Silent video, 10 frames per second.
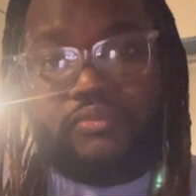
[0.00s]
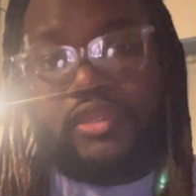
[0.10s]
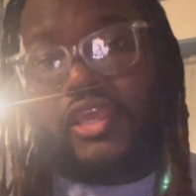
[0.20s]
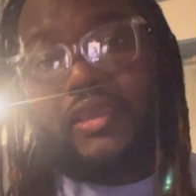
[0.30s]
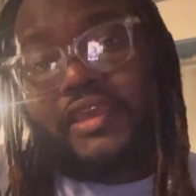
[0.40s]

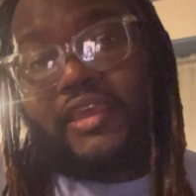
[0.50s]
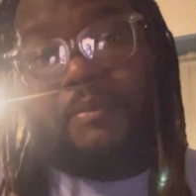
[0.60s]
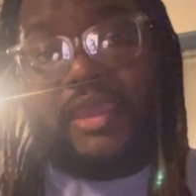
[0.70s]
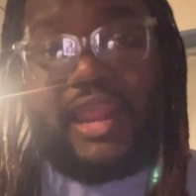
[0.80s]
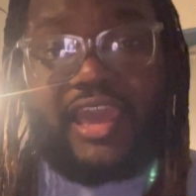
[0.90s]
it
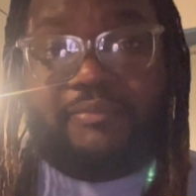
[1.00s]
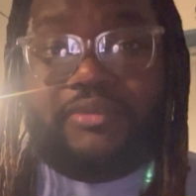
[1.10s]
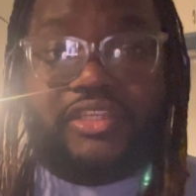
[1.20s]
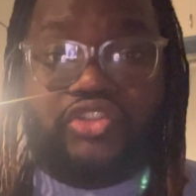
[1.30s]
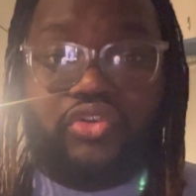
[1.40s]
may not
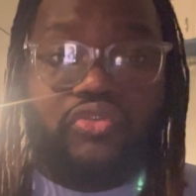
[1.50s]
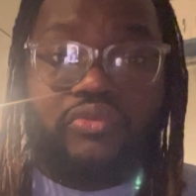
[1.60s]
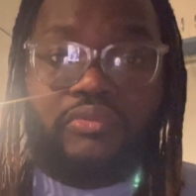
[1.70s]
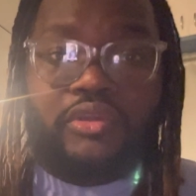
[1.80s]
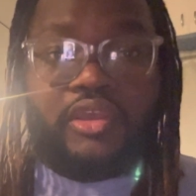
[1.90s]
be true
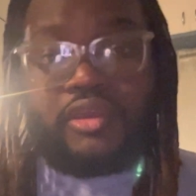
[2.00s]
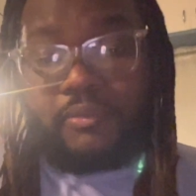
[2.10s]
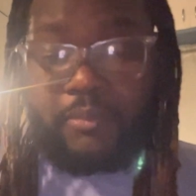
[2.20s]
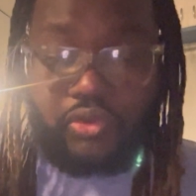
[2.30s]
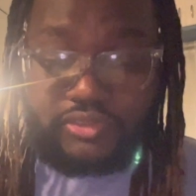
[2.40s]

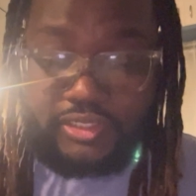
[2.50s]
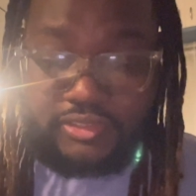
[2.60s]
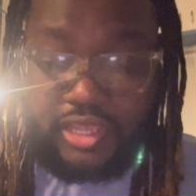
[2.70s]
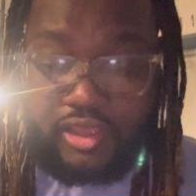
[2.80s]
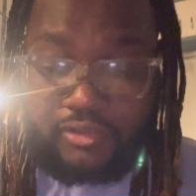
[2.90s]
most of the
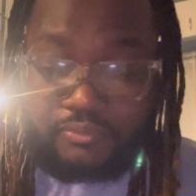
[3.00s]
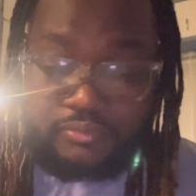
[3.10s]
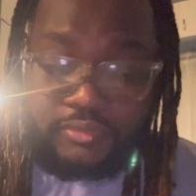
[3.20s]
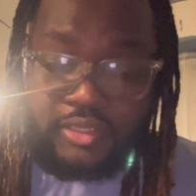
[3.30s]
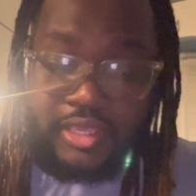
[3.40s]
time.
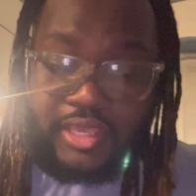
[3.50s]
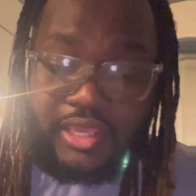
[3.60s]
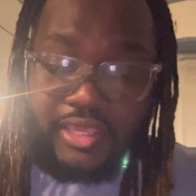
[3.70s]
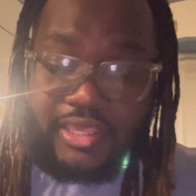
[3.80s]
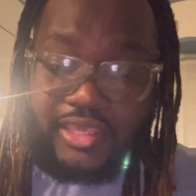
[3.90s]

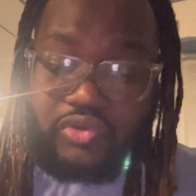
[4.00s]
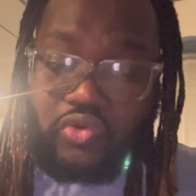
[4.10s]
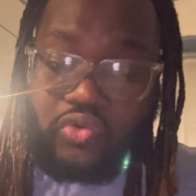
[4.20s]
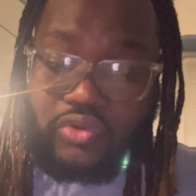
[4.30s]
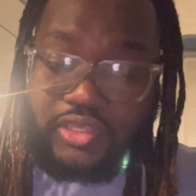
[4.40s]
He
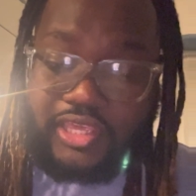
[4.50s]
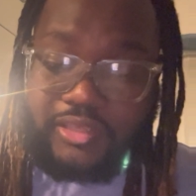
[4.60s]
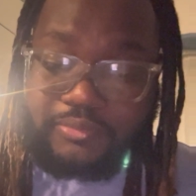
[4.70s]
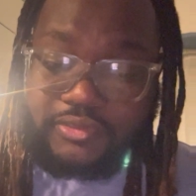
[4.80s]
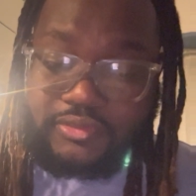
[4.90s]
who
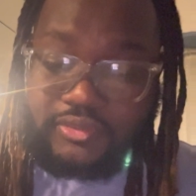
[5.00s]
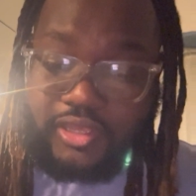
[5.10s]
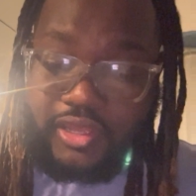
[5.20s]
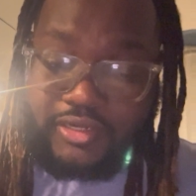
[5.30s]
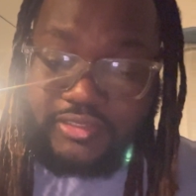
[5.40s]
keeps
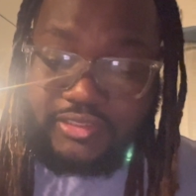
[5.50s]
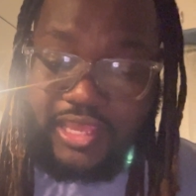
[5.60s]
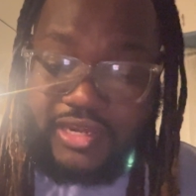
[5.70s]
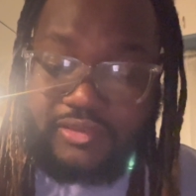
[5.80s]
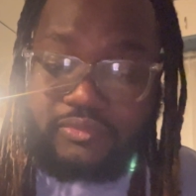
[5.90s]

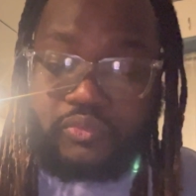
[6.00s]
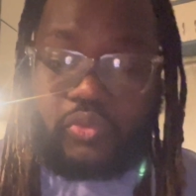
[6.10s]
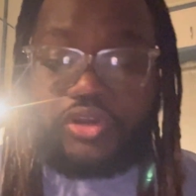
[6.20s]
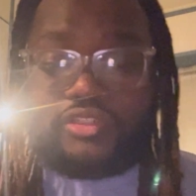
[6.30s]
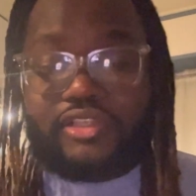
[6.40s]
understanding
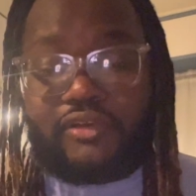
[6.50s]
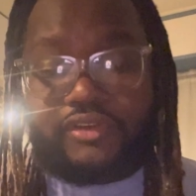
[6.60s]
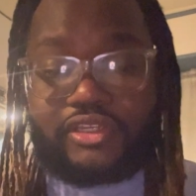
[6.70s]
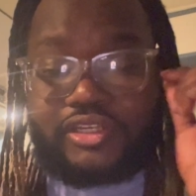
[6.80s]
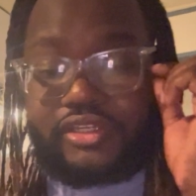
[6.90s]
will discover
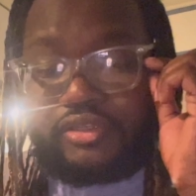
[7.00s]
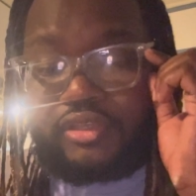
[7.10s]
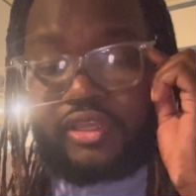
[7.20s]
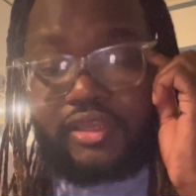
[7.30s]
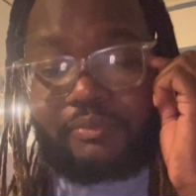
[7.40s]
good,
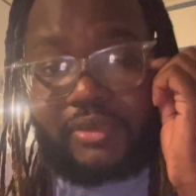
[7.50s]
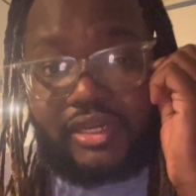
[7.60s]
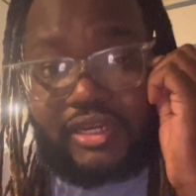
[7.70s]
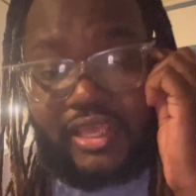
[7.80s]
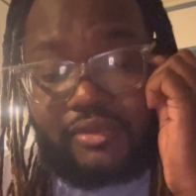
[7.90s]

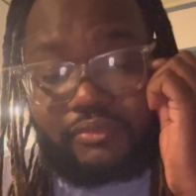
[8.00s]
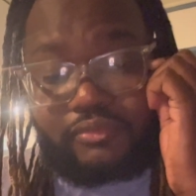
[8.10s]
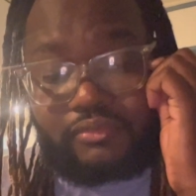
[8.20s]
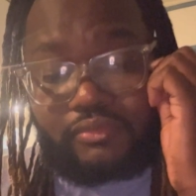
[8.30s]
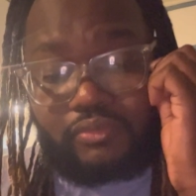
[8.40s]
meaning
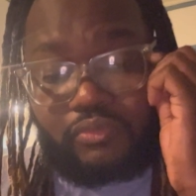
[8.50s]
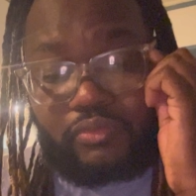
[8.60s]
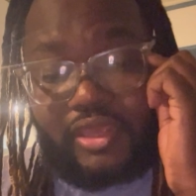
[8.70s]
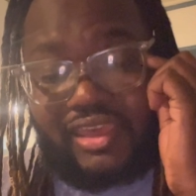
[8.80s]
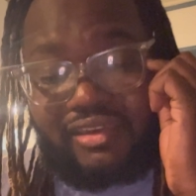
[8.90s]
that
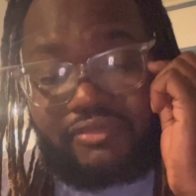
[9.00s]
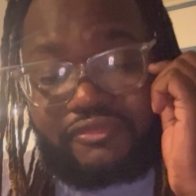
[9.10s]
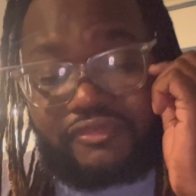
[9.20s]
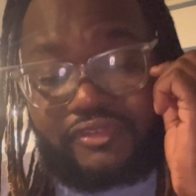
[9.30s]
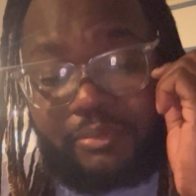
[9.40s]

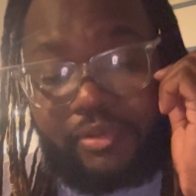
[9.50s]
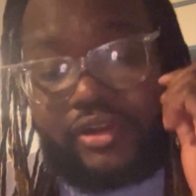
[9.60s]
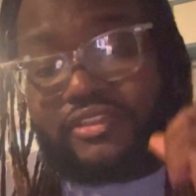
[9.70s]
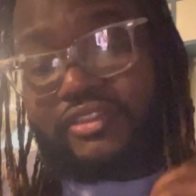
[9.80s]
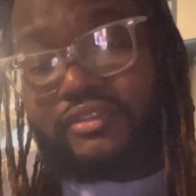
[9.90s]
if the
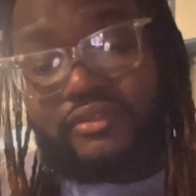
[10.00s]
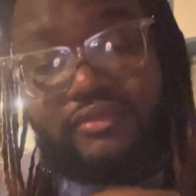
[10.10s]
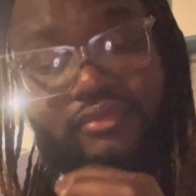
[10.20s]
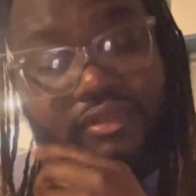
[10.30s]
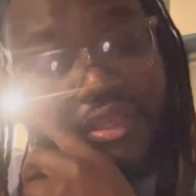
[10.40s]
person
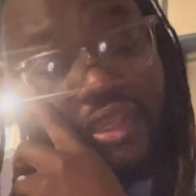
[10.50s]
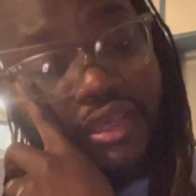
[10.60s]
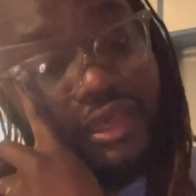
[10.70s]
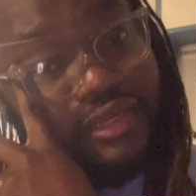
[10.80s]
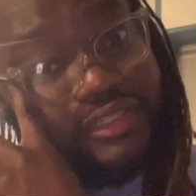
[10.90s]

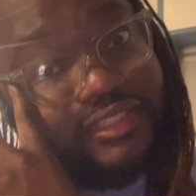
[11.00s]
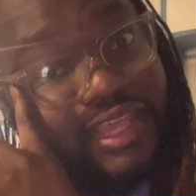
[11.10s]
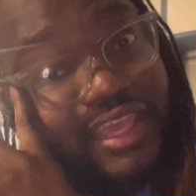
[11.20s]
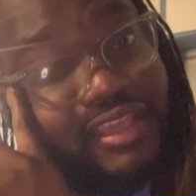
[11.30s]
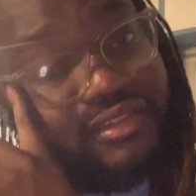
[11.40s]

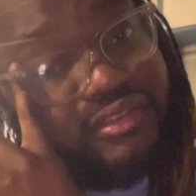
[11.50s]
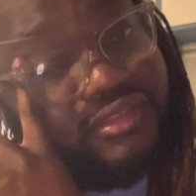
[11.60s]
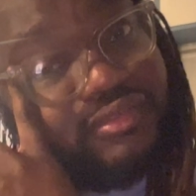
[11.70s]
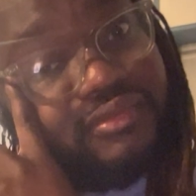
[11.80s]
understands,